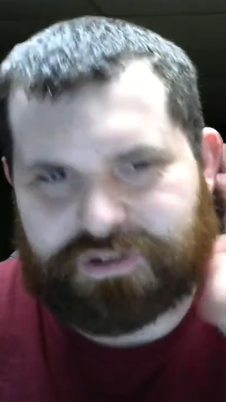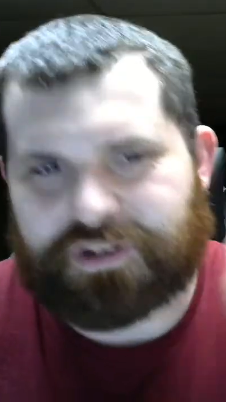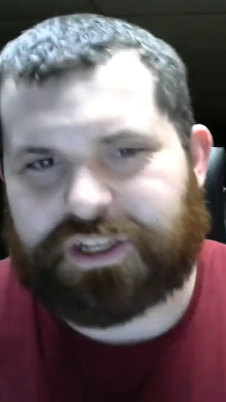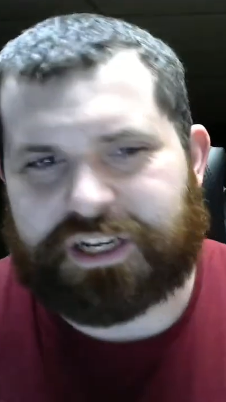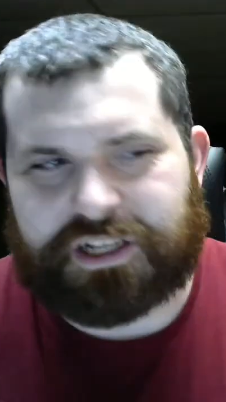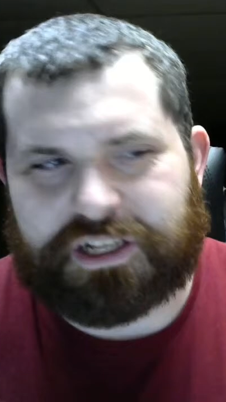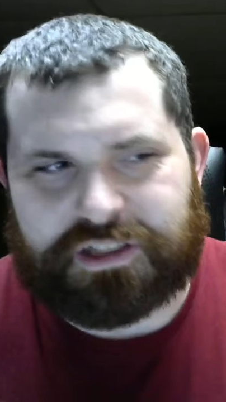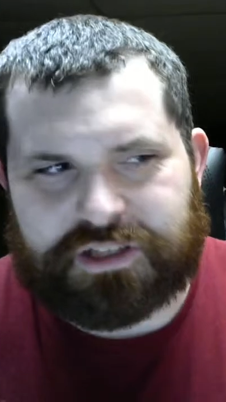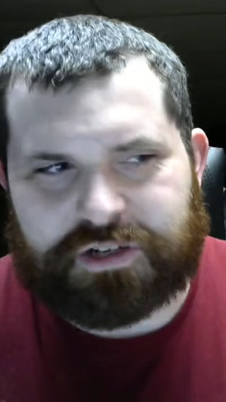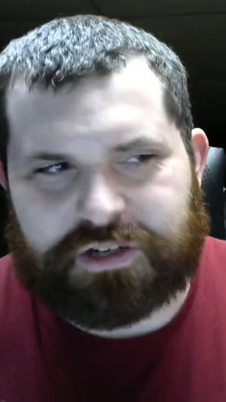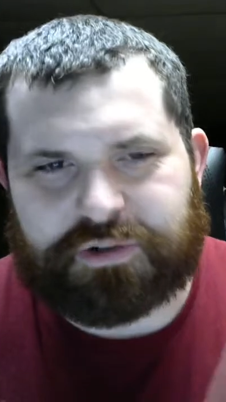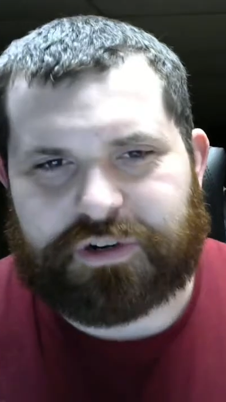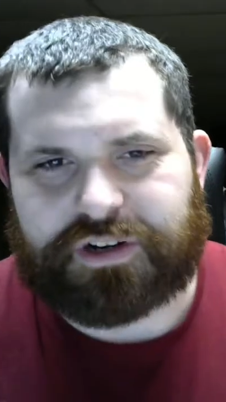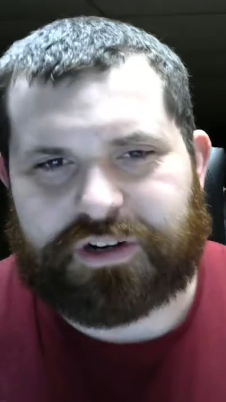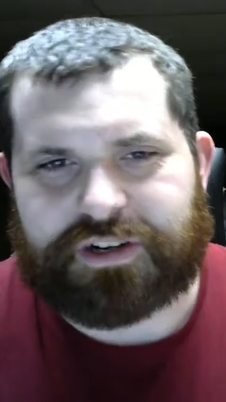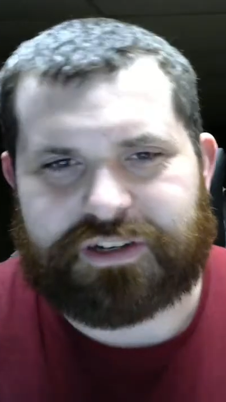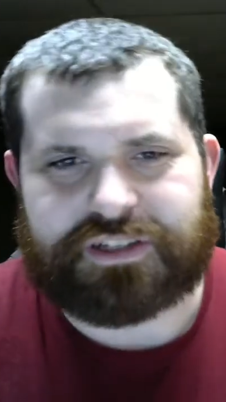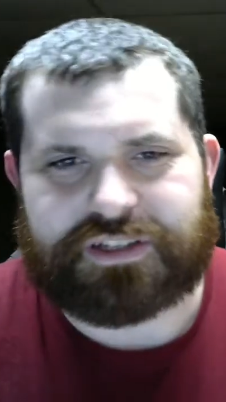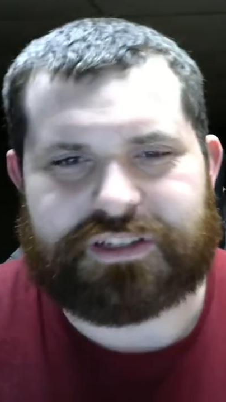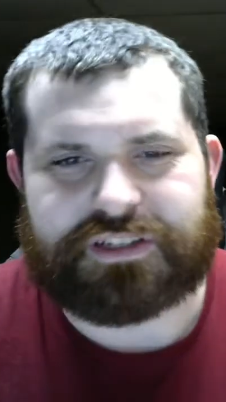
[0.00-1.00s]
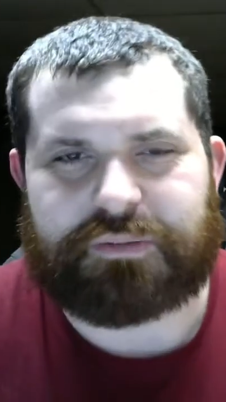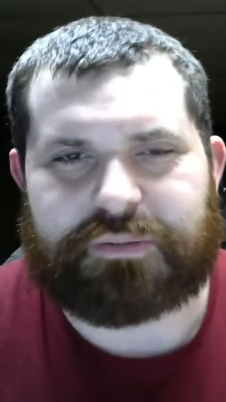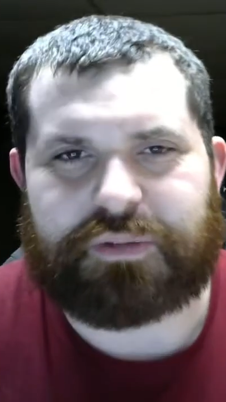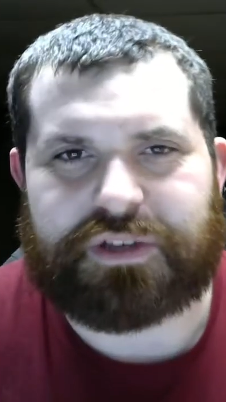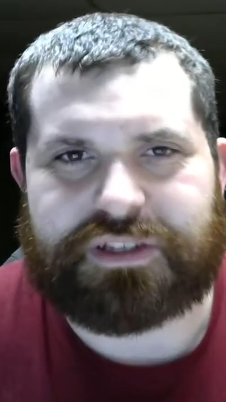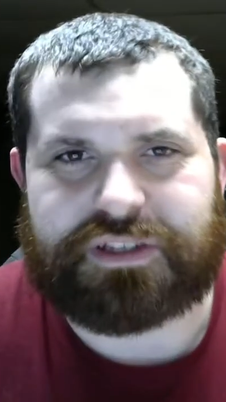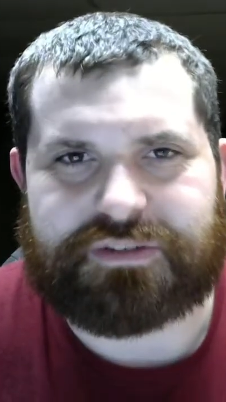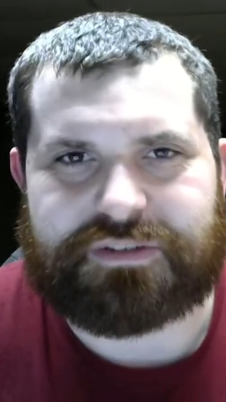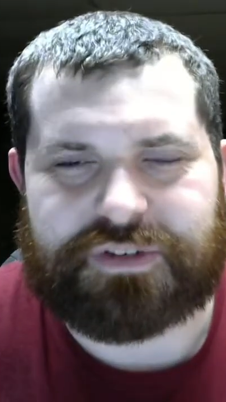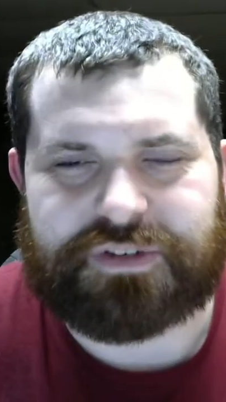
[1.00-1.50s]
of like a loner and just like
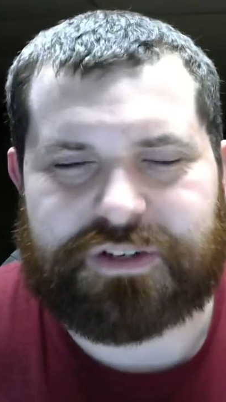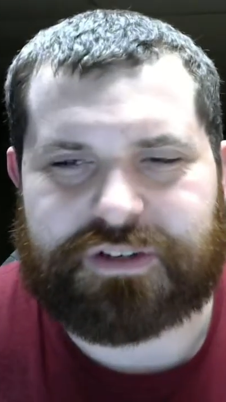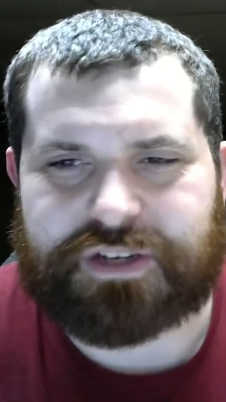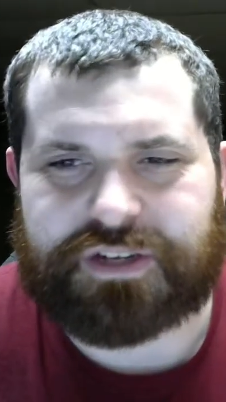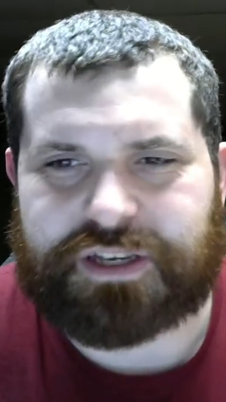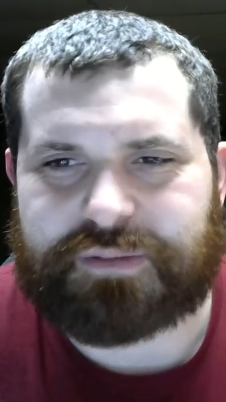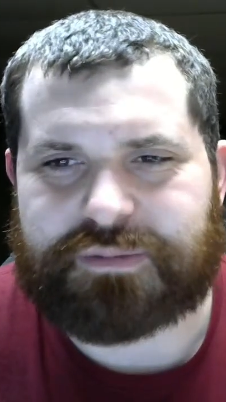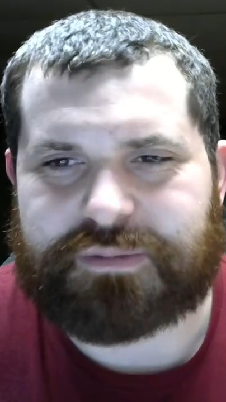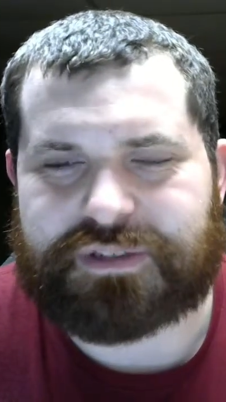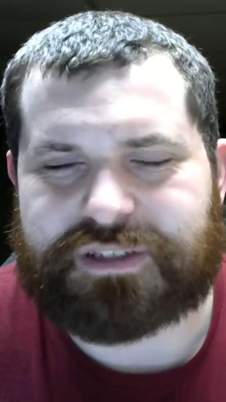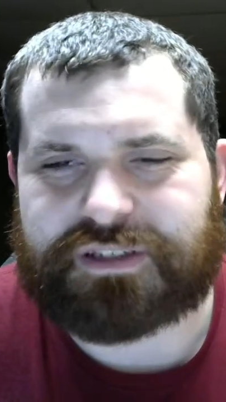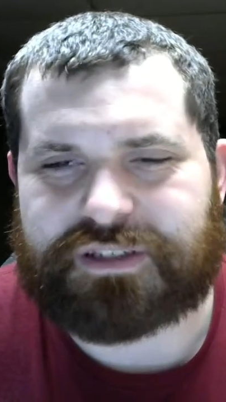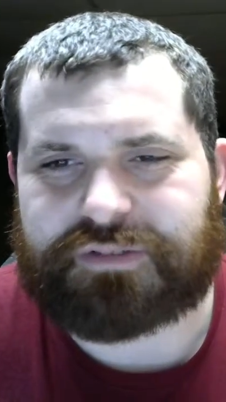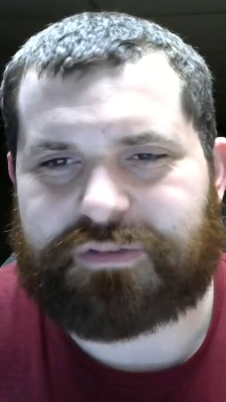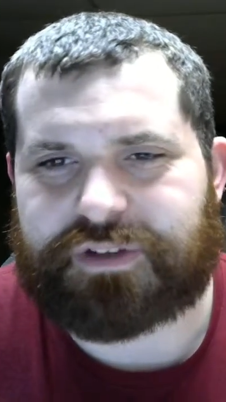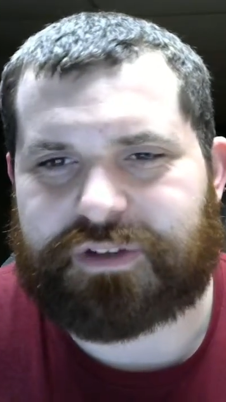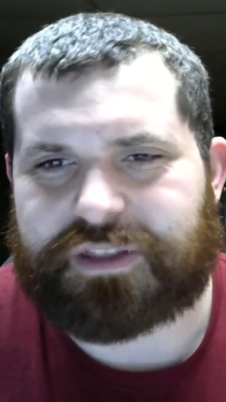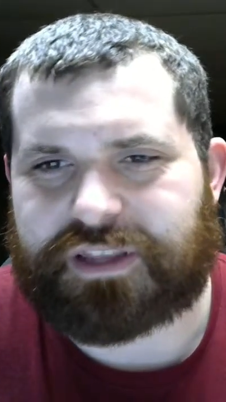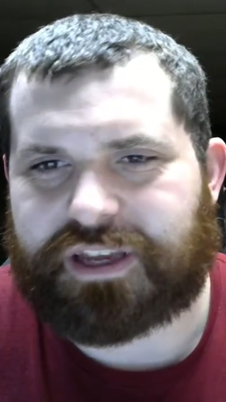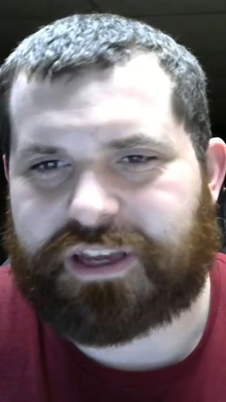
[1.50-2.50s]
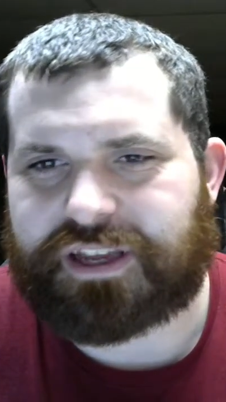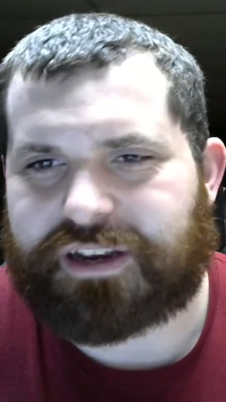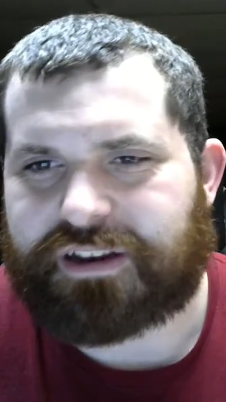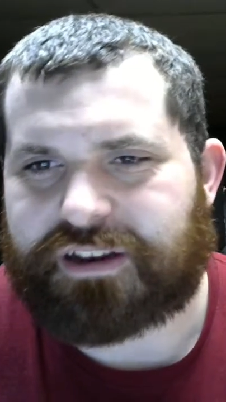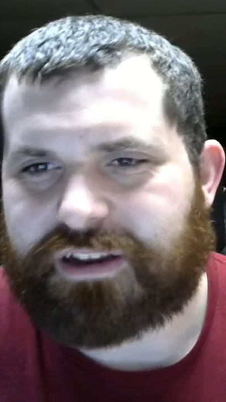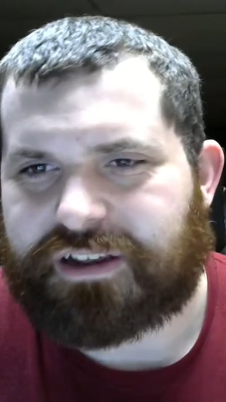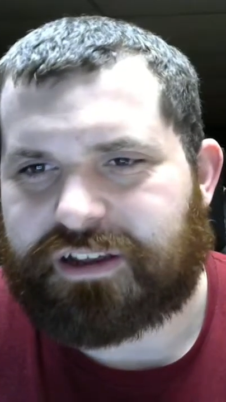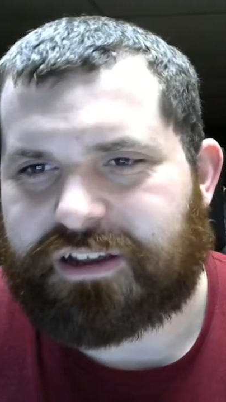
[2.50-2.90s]
plays video games and stuff like that,